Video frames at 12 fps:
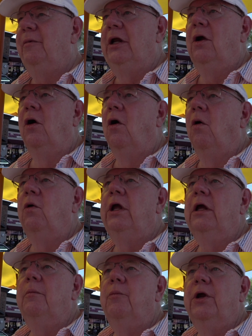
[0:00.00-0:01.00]
mean,
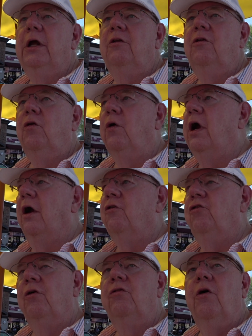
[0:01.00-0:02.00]
owning it, bring it to a car
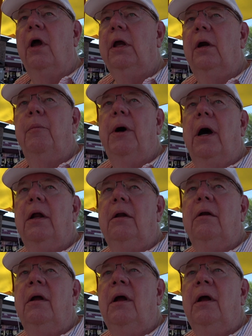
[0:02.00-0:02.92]
show, talking about it.